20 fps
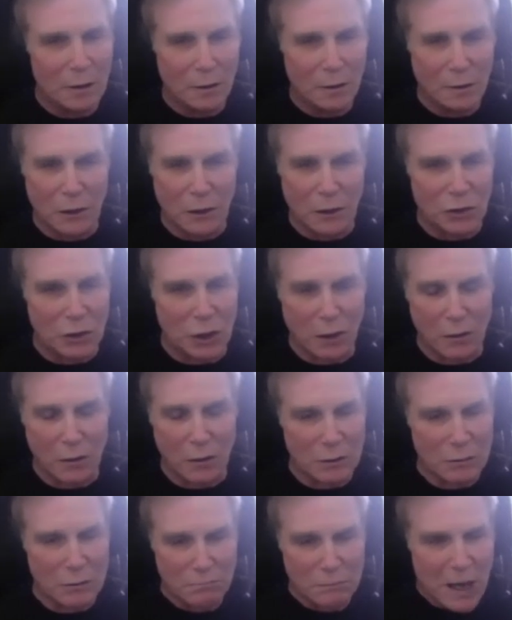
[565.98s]
that
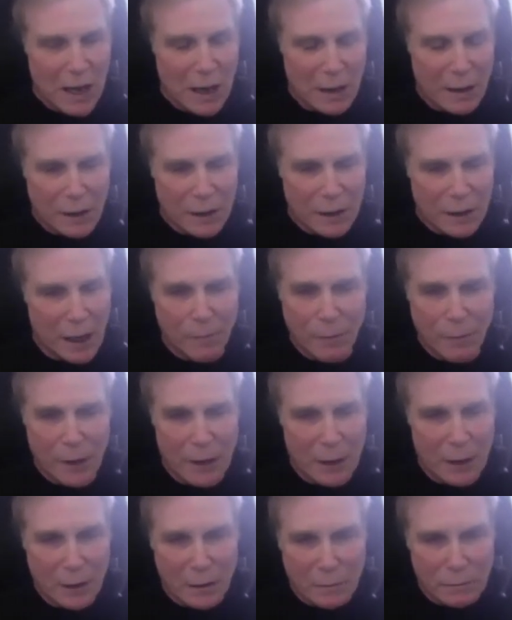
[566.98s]
shows, yeah, the
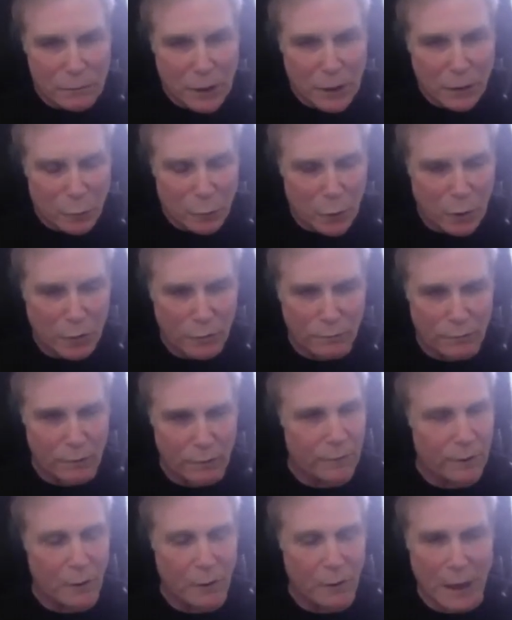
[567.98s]
company is worth a
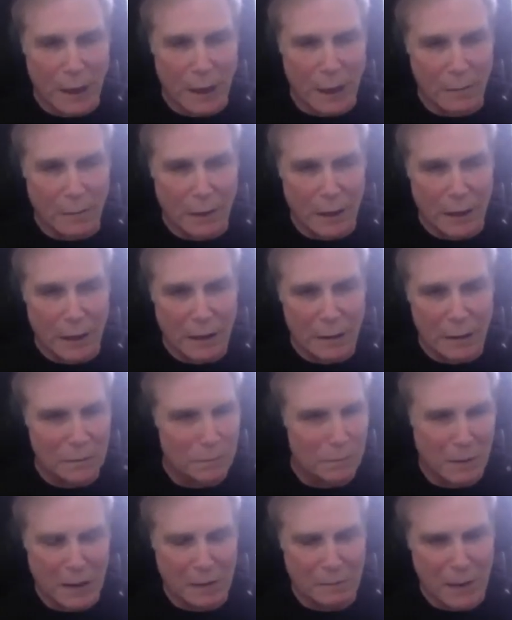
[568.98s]
fair amount of money. It,
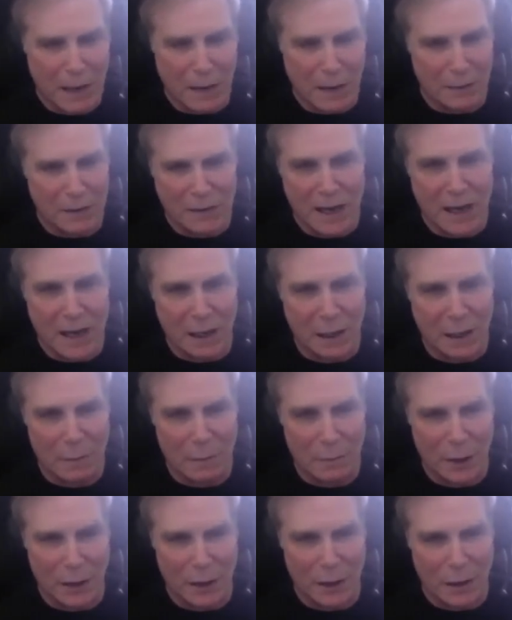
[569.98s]
it, maybe it's not going to
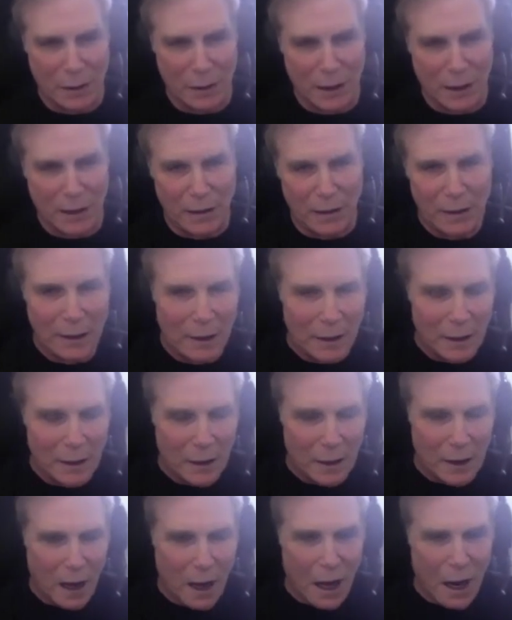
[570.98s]
be the
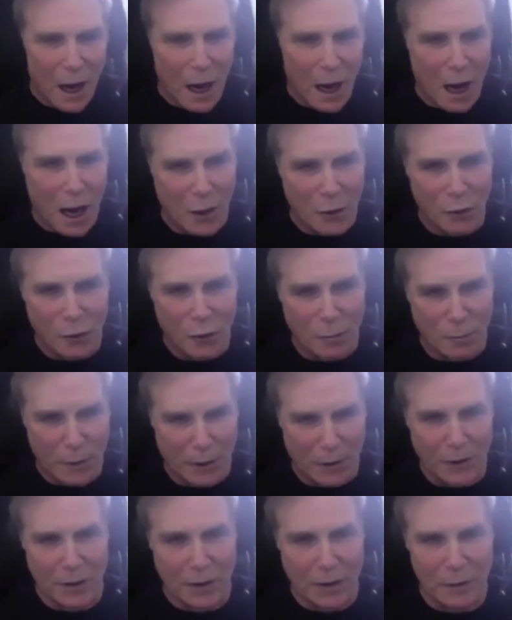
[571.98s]
hundred
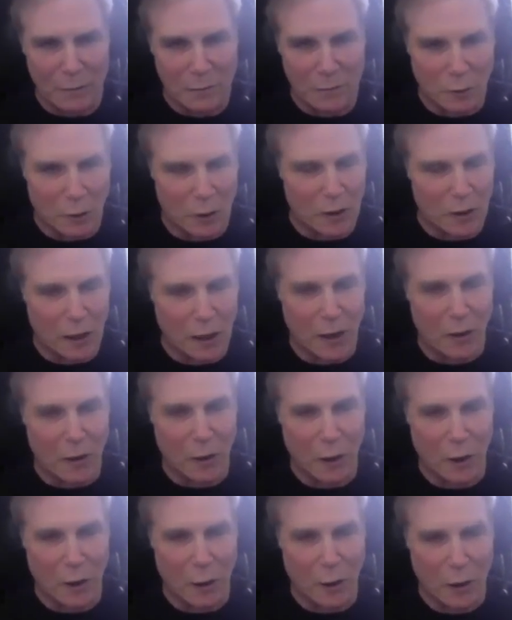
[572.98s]
billion or,
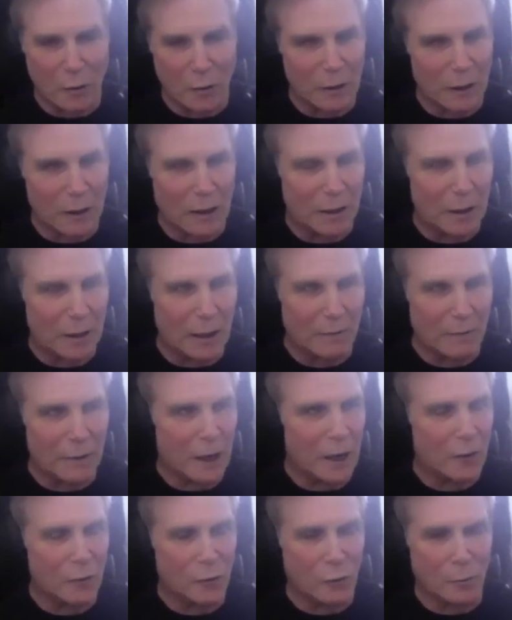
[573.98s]
or, or uh, yeah, the
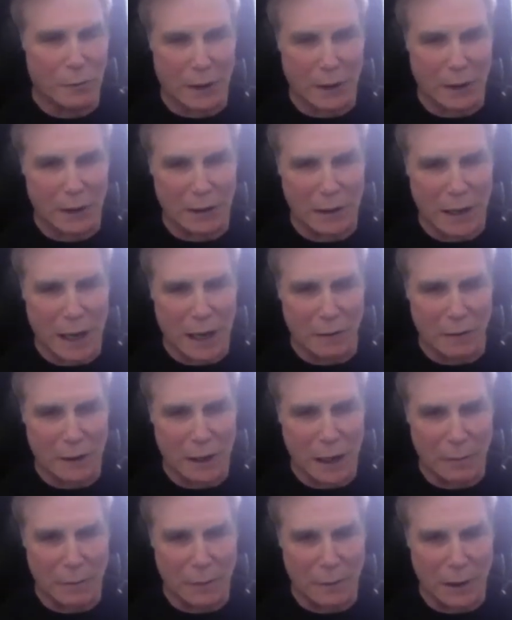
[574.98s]
hundred billion dollar
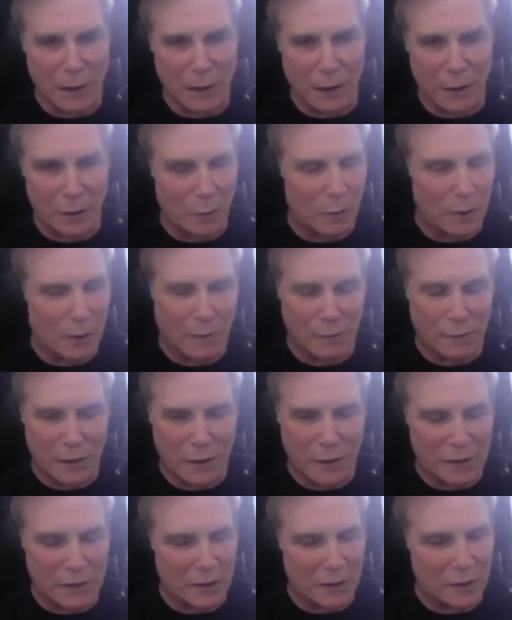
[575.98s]
company or whatever
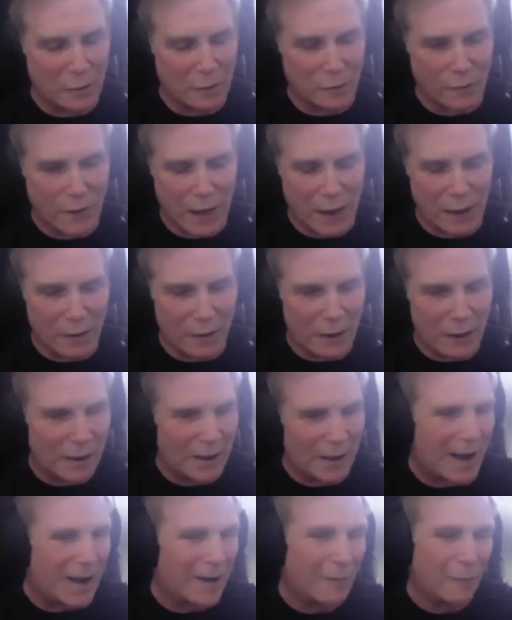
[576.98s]
these things are valued at.
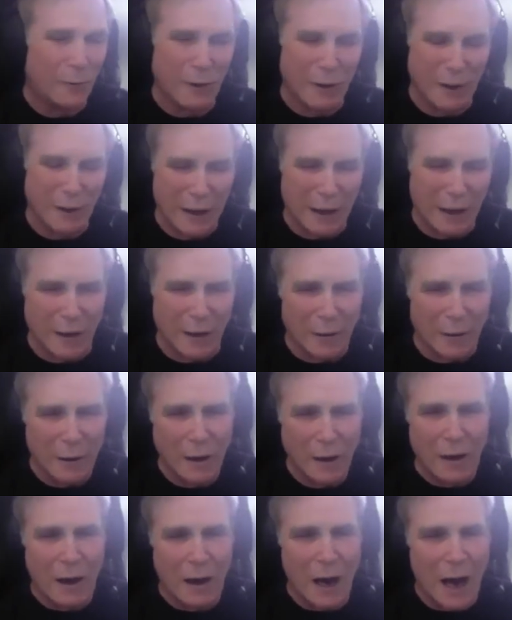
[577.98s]
I don't really care.
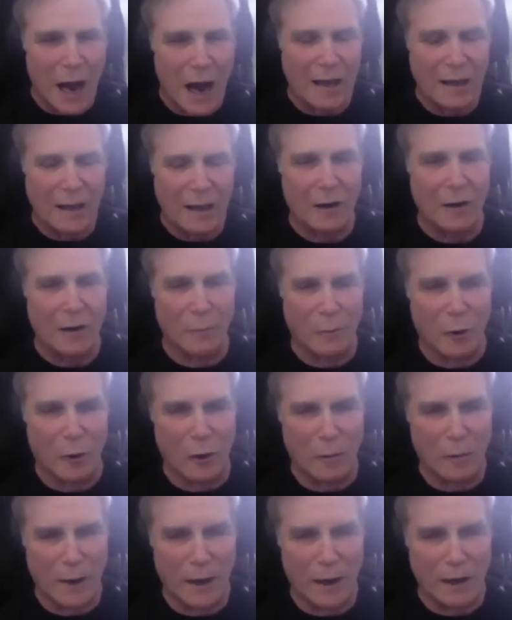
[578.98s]
I hmm. care more
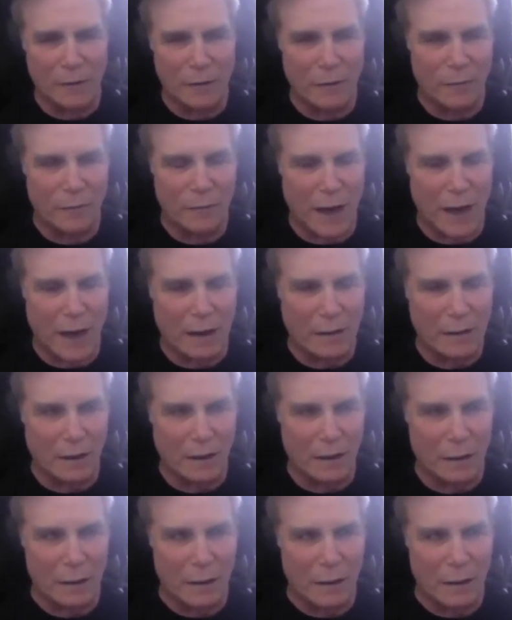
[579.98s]
about the fact that